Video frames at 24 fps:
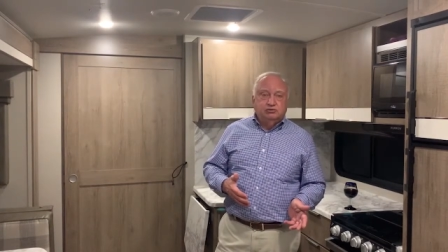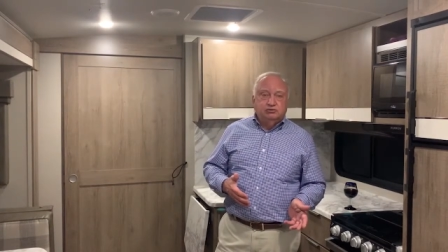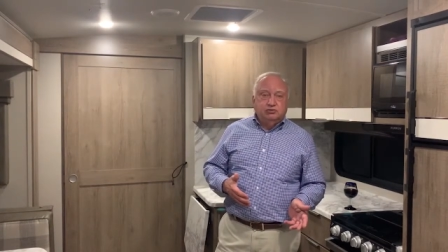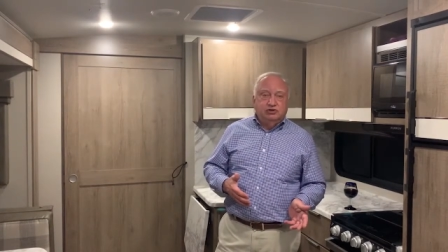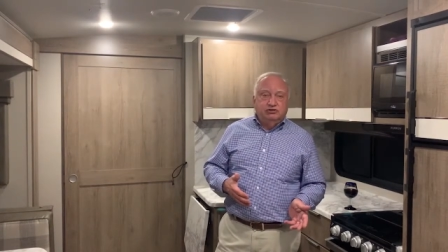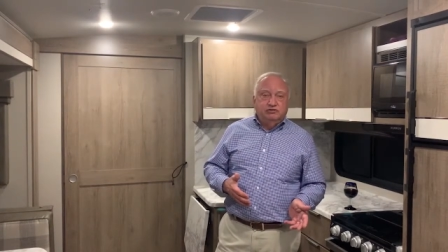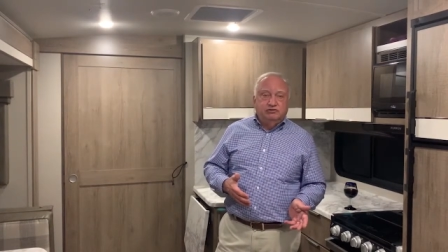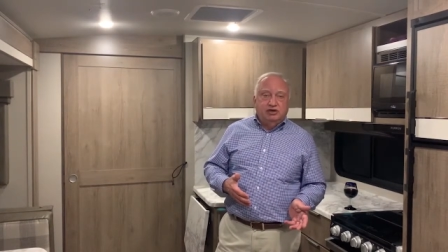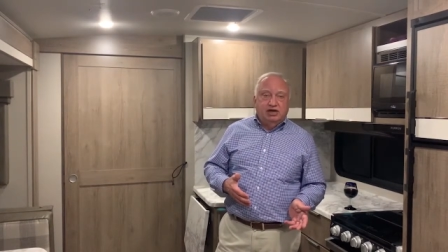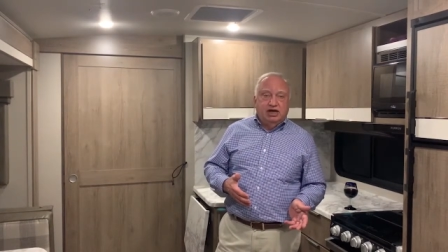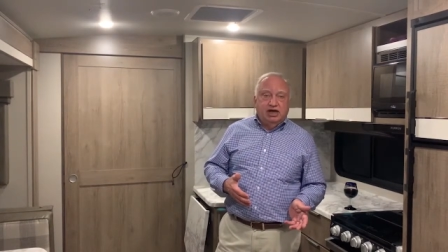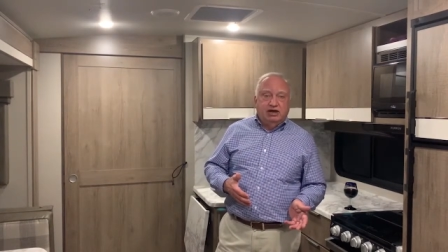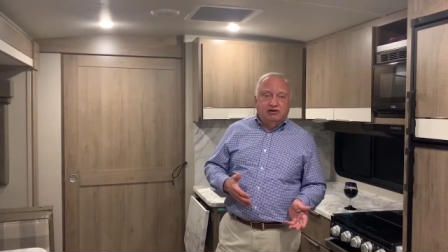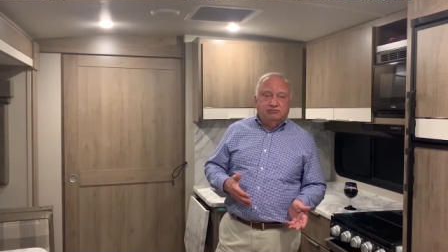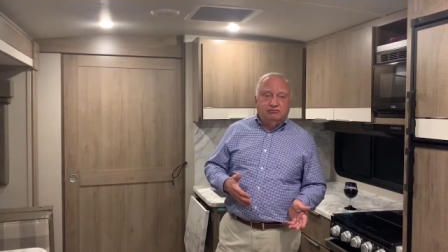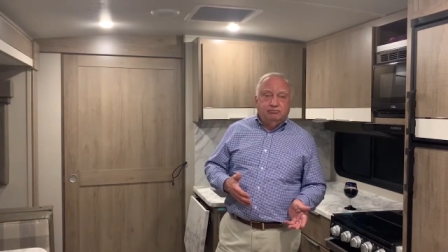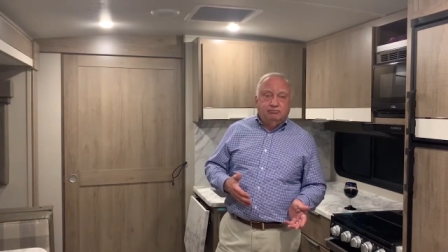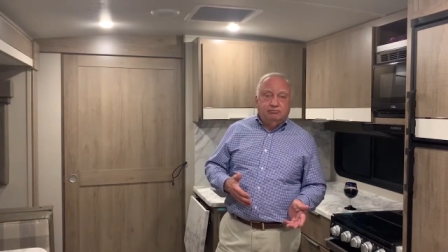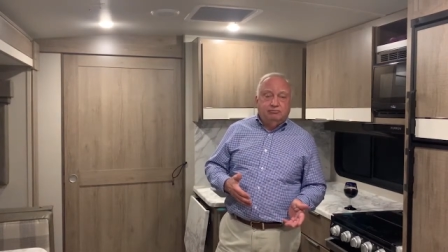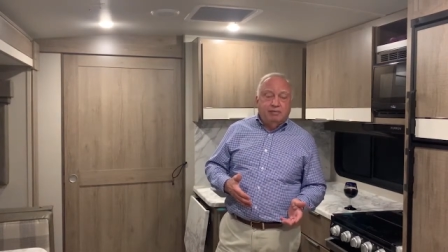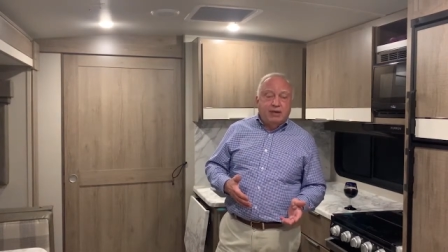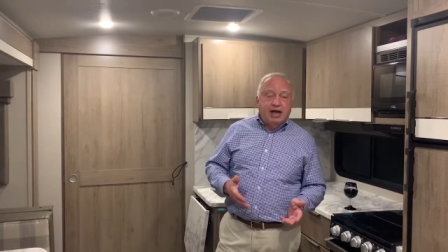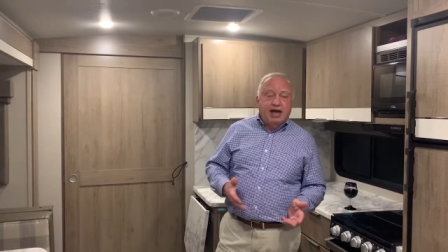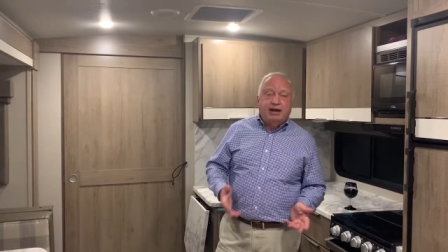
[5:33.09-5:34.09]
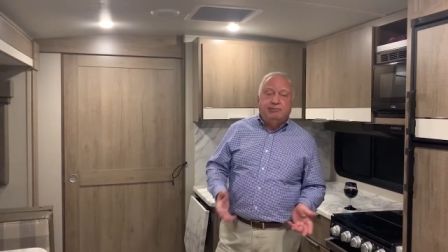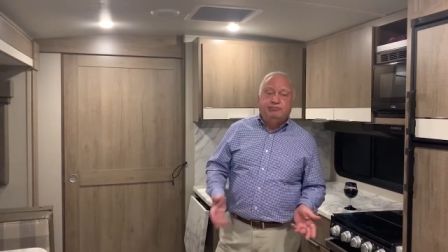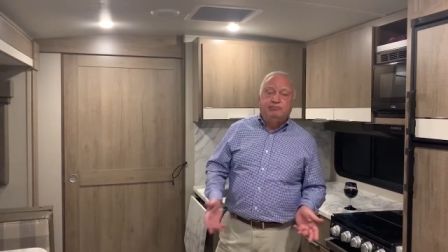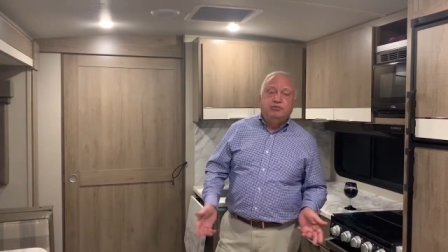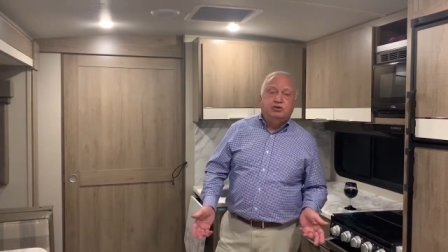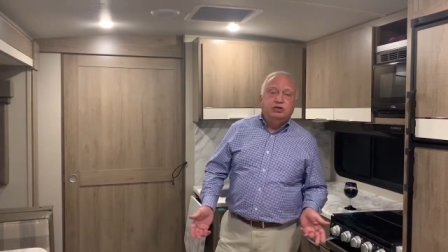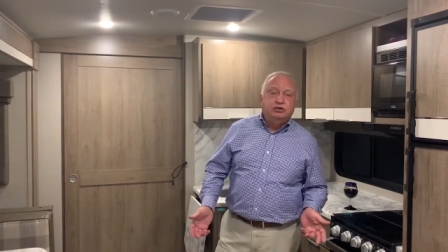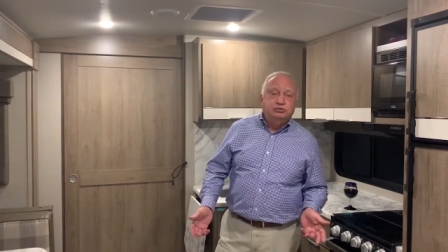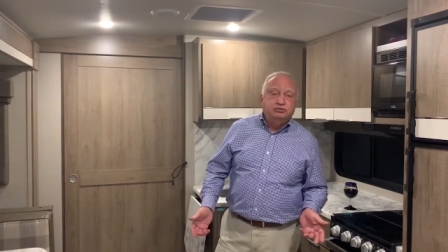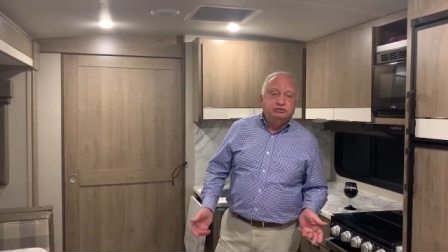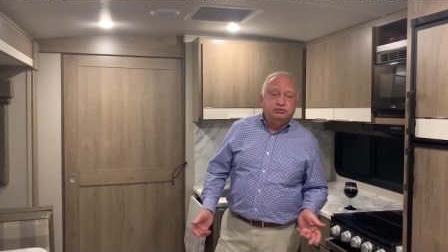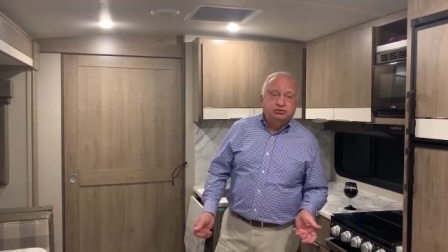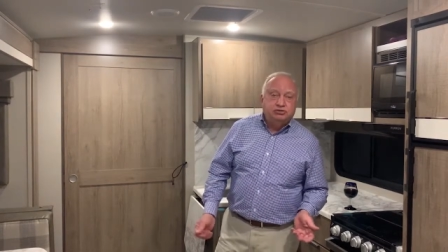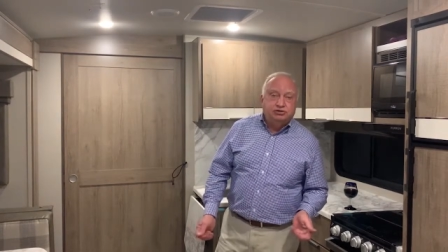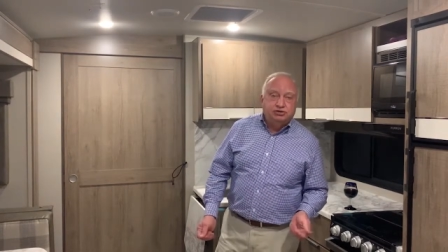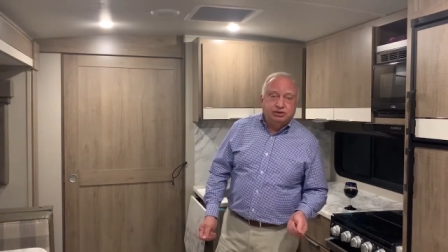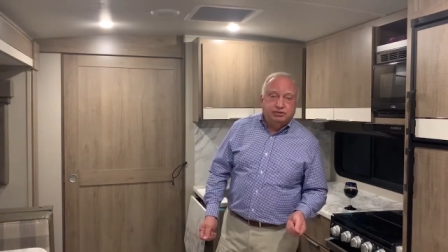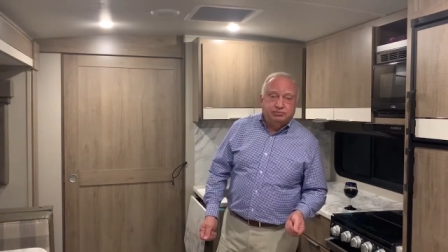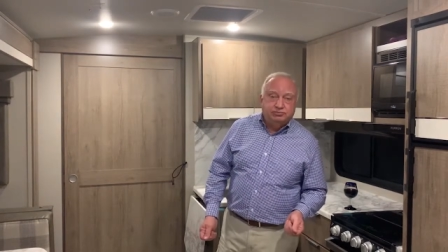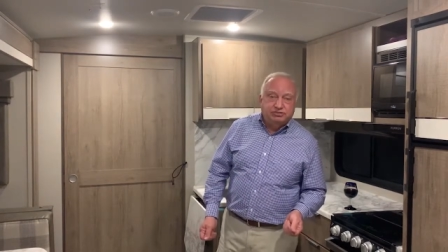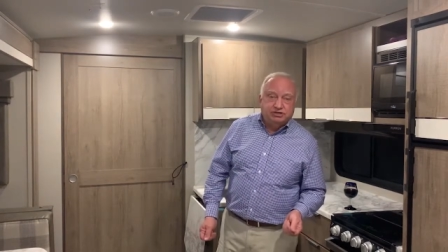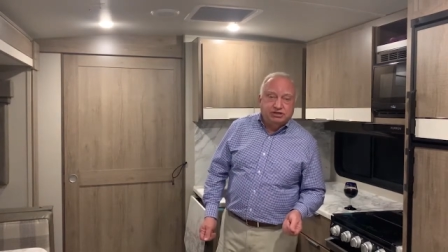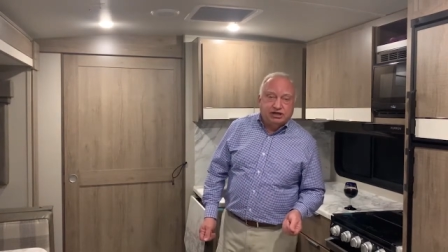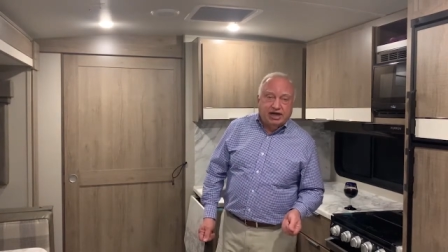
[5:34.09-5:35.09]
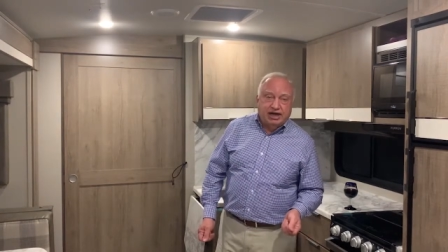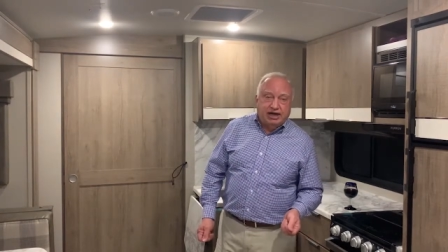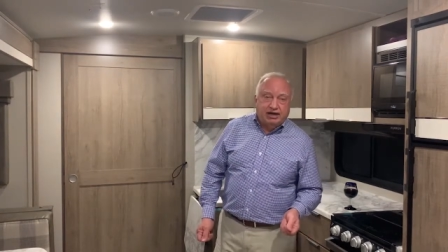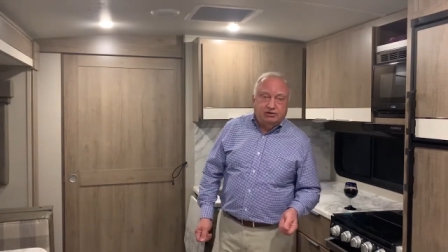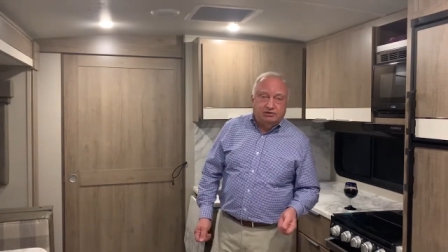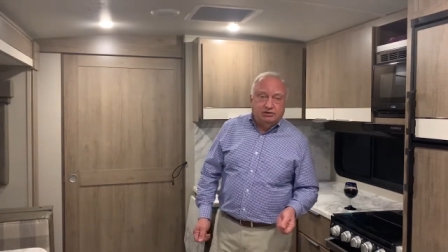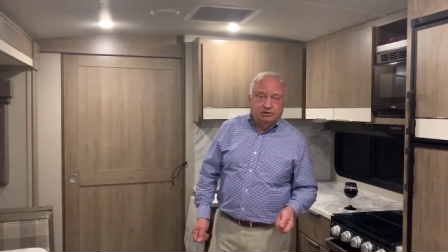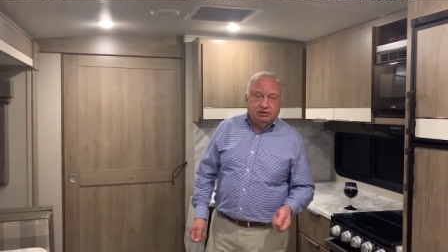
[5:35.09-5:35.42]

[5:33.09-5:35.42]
we have mapped those trips out.